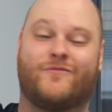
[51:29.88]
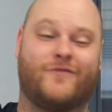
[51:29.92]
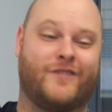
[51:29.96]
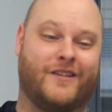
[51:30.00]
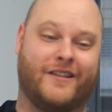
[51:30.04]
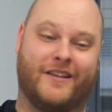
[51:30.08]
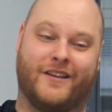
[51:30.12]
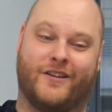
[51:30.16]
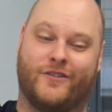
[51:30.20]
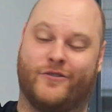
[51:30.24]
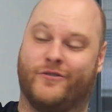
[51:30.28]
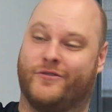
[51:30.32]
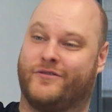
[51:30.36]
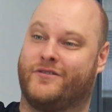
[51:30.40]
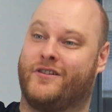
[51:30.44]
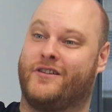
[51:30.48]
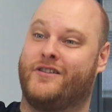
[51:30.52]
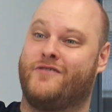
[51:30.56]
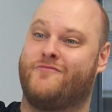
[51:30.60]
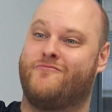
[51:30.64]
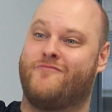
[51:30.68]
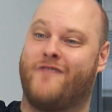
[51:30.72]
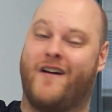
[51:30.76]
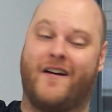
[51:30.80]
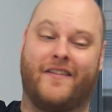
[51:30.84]
really cool. So
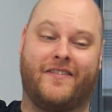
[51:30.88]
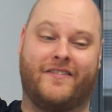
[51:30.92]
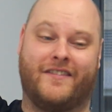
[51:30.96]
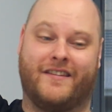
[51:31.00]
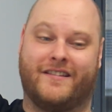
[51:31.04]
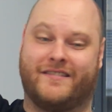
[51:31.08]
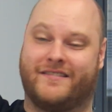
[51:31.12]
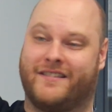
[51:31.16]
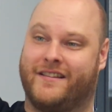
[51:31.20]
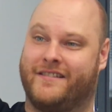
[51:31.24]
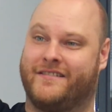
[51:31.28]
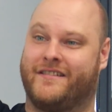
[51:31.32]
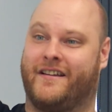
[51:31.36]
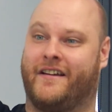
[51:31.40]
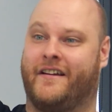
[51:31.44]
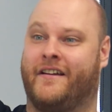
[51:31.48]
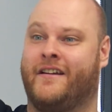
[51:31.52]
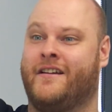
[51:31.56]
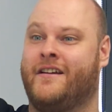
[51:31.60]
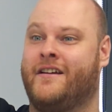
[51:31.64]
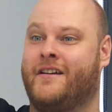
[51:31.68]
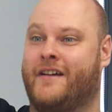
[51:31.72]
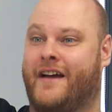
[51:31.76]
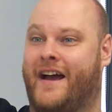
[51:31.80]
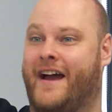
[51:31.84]
yeah. you run this as
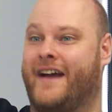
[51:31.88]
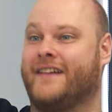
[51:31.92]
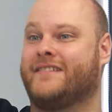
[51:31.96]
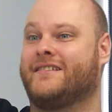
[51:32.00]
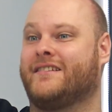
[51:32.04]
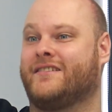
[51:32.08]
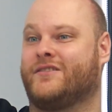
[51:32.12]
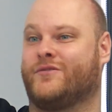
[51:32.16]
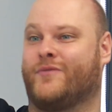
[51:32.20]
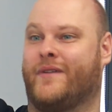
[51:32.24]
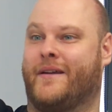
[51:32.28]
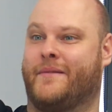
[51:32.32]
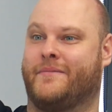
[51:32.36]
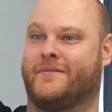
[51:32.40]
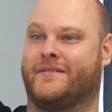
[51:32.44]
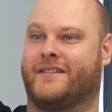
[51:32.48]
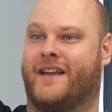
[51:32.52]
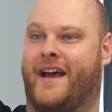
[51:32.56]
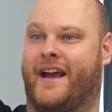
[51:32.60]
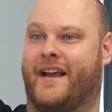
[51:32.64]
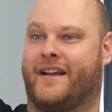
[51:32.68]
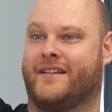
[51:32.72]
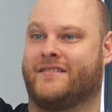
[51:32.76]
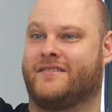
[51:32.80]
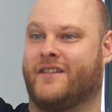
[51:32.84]
a, as a
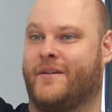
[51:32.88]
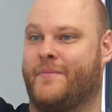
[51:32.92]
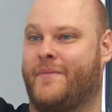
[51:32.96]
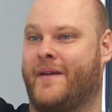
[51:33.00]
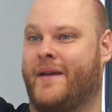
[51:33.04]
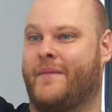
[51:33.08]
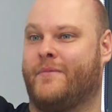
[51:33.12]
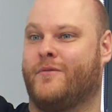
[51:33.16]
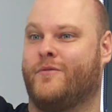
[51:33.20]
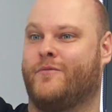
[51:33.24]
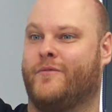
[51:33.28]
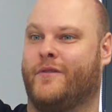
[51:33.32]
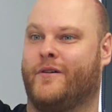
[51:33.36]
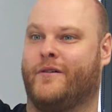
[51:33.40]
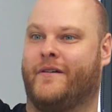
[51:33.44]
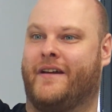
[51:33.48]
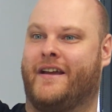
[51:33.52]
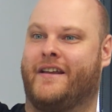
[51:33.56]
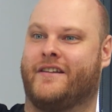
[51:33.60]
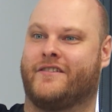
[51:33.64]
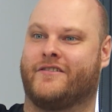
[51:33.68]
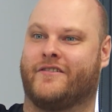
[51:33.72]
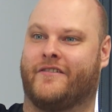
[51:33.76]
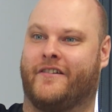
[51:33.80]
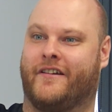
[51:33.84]
sweepstake. So yeah. people will
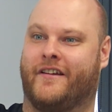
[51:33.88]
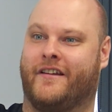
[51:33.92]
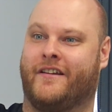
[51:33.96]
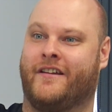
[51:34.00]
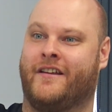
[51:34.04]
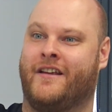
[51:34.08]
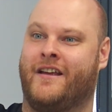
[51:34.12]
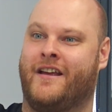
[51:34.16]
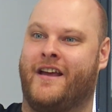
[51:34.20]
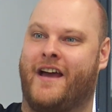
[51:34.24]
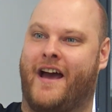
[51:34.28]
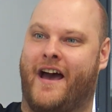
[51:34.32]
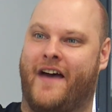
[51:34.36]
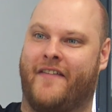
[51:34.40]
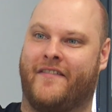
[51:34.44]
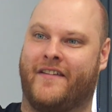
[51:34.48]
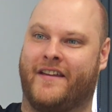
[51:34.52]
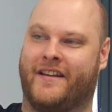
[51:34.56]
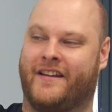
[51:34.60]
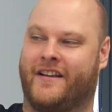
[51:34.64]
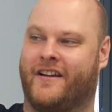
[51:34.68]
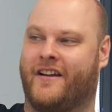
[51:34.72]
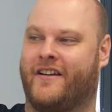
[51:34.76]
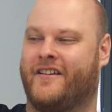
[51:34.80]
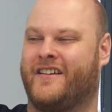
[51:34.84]
enter it. And
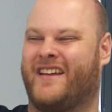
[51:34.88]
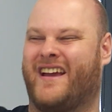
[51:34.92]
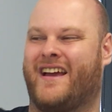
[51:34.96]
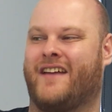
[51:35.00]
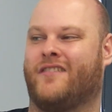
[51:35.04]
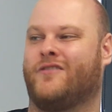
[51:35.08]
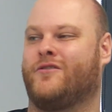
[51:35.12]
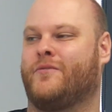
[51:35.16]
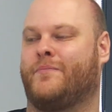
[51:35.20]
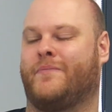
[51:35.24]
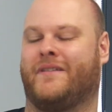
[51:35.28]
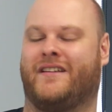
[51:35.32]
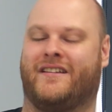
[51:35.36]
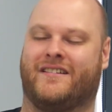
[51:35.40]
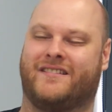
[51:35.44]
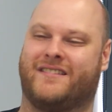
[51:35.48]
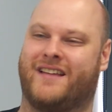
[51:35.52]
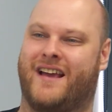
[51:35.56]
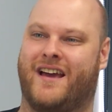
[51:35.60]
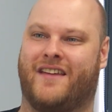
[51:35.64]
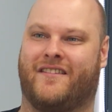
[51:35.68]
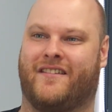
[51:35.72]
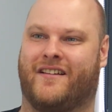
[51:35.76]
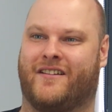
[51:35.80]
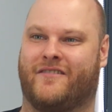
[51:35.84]
then you go, yeah, look, but you
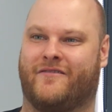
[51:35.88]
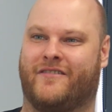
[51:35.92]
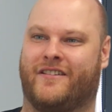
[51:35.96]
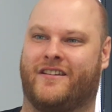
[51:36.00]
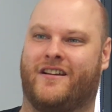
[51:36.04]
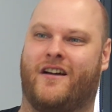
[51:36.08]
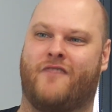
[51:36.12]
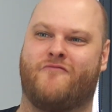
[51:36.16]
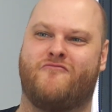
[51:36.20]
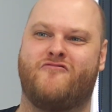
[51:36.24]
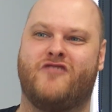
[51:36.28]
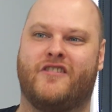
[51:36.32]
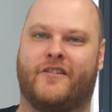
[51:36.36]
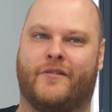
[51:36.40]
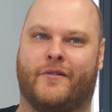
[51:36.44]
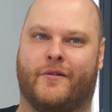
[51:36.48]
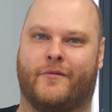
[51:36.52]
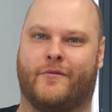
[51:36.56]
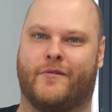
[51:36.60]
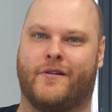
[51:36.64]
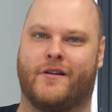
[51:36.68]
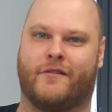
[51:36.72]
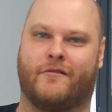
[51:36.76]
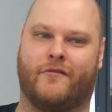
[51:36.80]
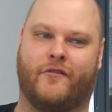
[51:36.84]
sound like really, I really want
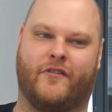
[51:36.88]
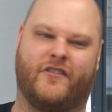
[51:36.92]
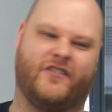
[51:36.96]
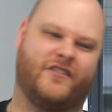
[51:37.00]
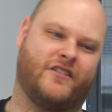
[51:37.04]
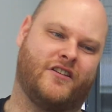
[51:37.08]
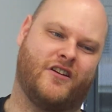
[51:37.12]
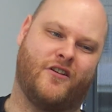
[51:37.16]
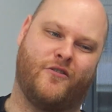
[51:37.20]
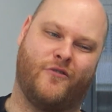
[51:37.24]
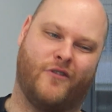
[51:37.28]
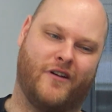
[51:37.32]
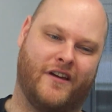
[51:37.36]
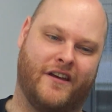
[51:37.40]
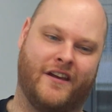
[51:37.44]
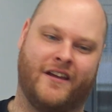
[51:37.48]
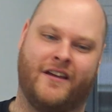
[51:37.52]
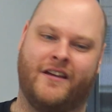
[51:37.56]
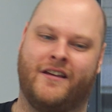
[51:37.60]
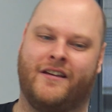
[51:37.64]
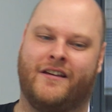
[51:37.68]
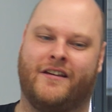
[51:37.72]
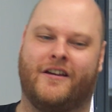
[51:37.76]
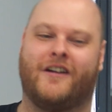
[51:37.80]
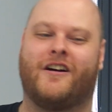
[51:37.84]
to work with you. You know what?
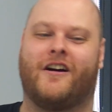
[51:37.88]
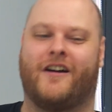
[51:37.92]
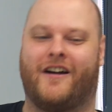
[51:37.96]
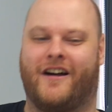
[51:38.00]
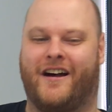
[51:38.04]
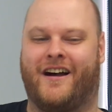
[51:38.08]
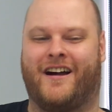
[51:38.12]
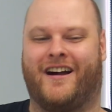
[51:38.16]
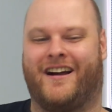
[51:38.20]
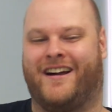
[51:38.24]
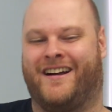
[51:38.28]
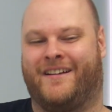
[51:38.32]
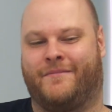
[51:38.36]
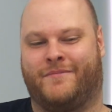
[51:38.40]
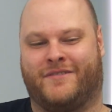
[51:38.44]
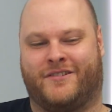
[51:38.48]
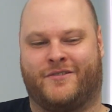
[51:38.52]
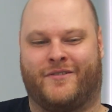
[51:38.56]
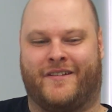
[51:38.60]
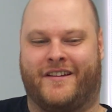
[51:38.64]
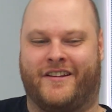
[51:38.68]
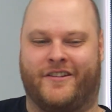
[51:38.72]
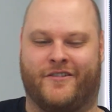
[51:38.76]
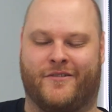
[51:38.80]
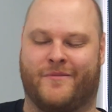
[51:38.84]
Uh,
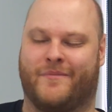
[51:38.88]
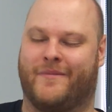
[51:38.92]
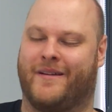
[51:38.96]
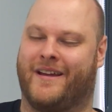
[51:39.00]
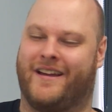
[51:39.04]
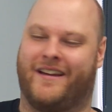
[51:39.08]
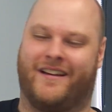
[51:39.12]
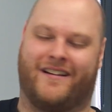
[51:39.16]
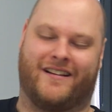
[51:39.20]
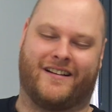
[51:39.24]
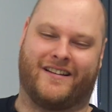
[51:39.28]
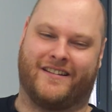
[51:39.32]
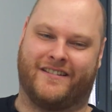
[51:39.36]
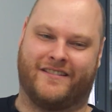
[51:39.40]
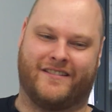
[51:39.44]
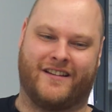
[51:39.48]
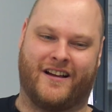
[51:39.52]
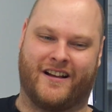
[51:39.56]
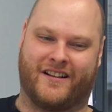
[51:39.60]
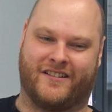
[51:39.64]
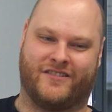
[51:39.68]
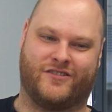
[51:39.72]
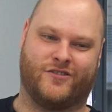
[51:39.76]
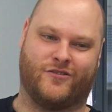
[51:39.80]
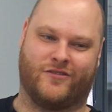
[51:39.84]
between you and me, I can,
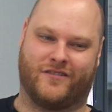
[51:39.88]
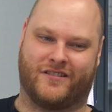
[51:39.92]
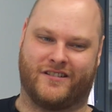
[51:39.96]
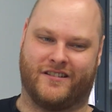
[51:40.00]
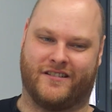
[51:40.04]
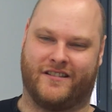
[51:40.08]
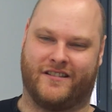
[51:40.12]
I can talk